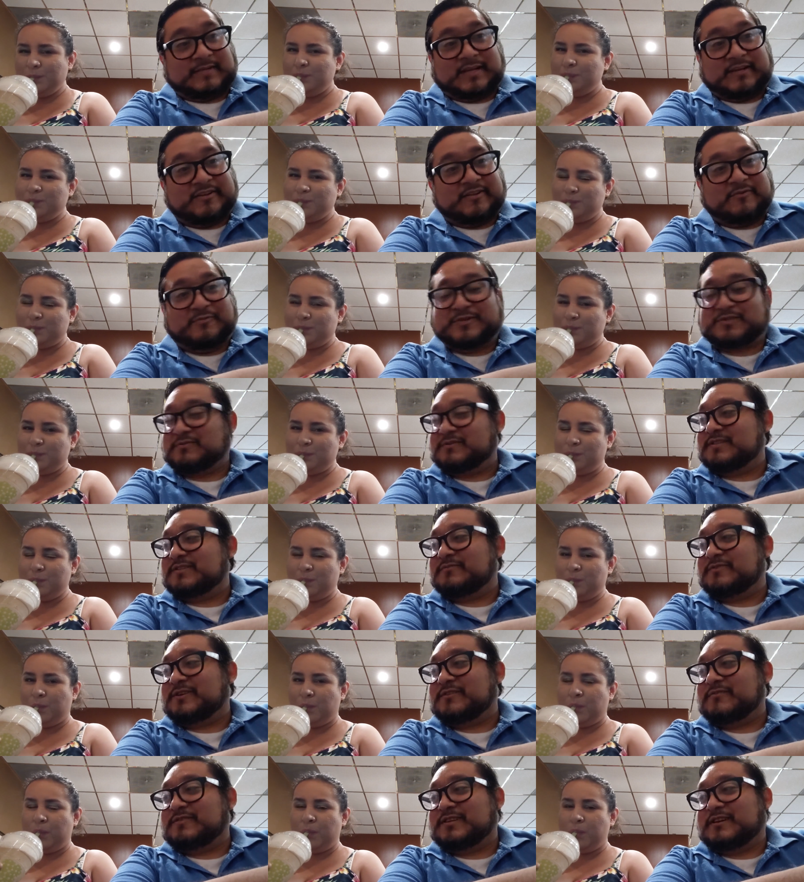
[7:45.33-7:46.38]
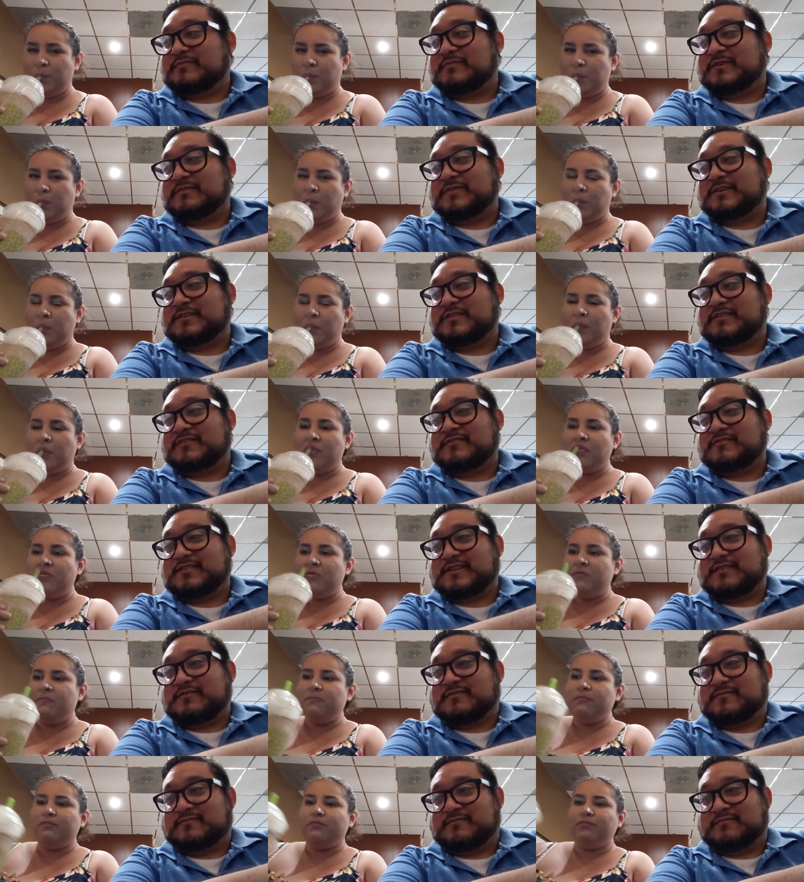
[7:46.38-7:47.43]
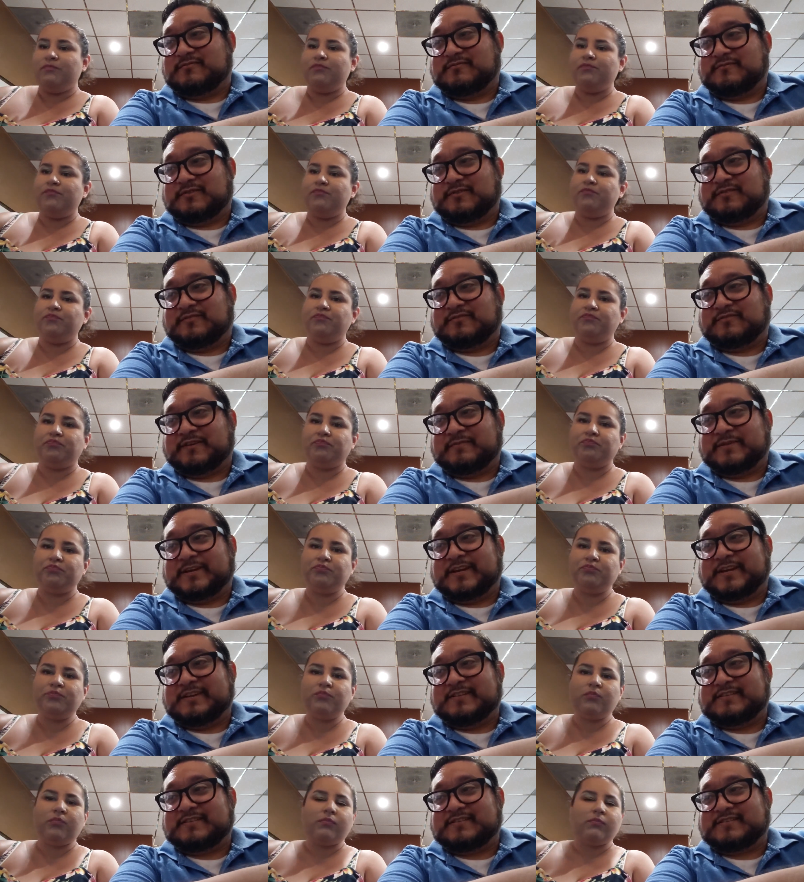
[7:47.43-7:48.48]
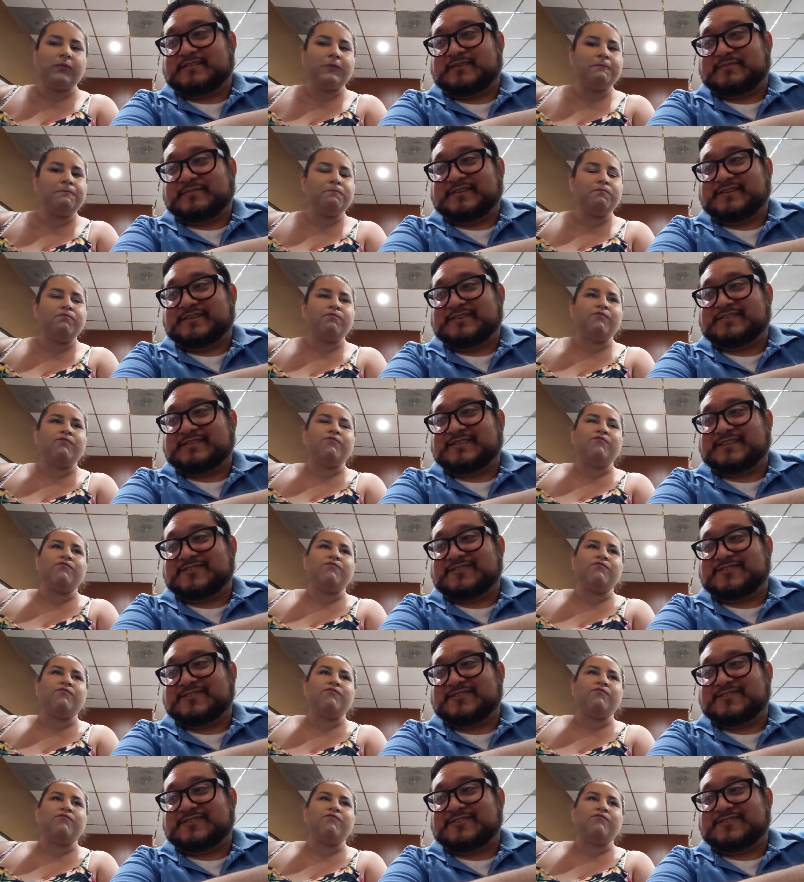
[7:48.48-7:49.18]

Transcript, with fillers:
Speaker 1: And which one's the one you were telling me about the other day, where Phoebe ate somebody's